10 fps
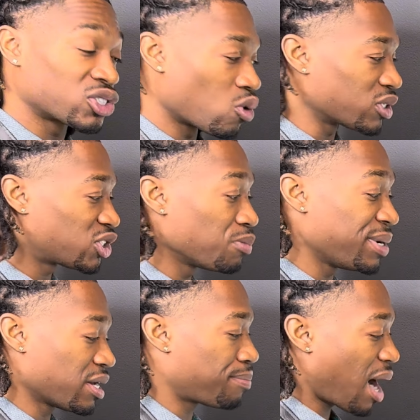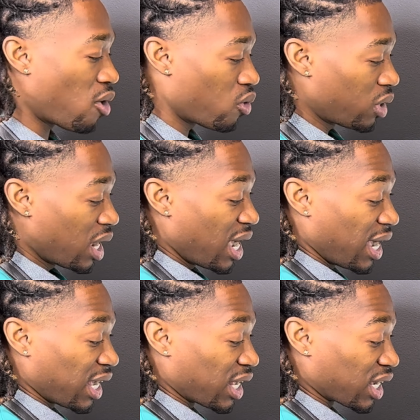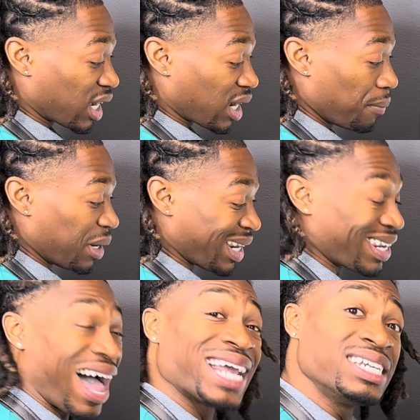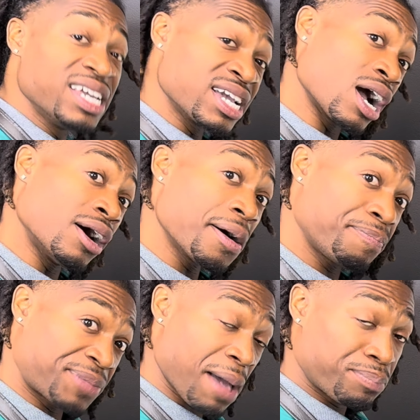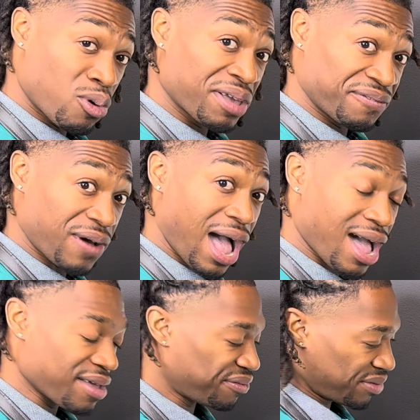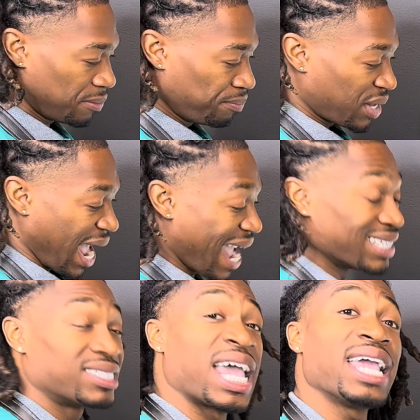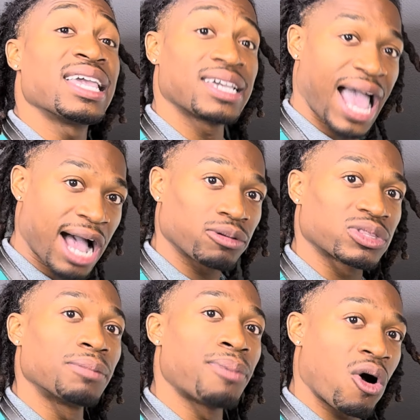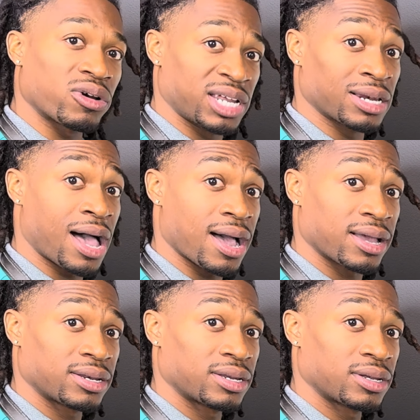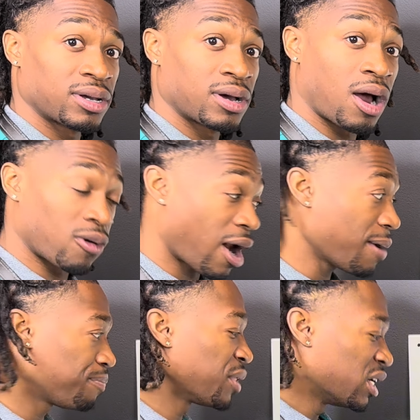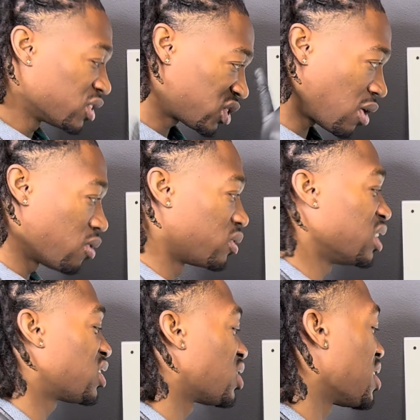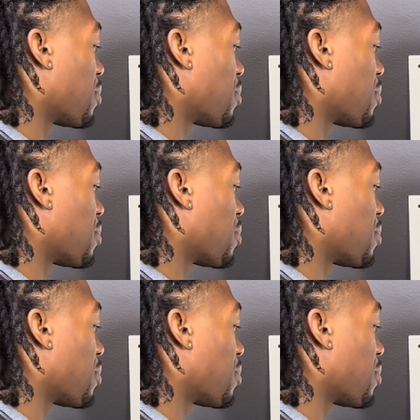going to be about lightening up that 0.5 and taking out the balding line. All right. So this is the